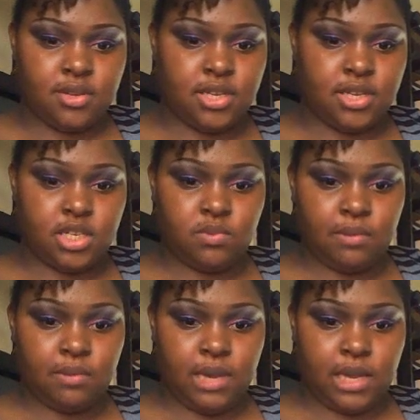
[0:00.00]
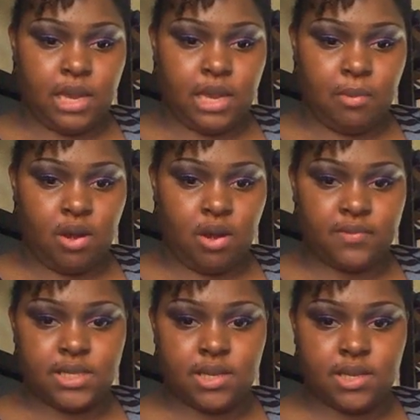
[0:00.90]
he just want to be in the camera all of a
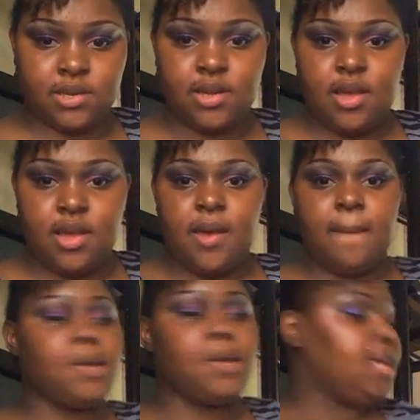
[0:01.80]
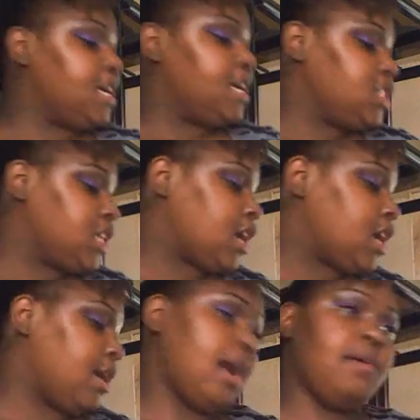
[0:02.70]
sudden. But yeah, just check
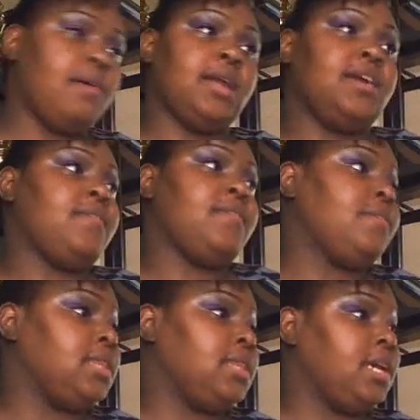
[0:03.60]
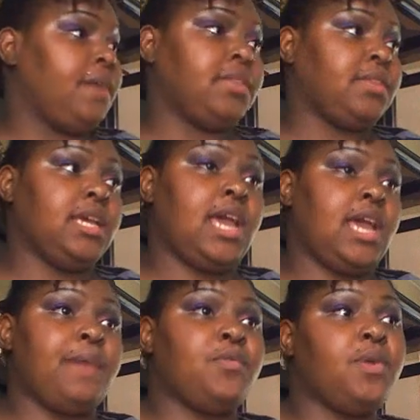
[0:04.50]
her out. I love everything. Everything
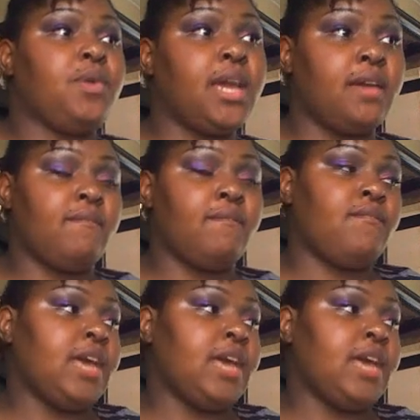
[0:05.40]
came quick and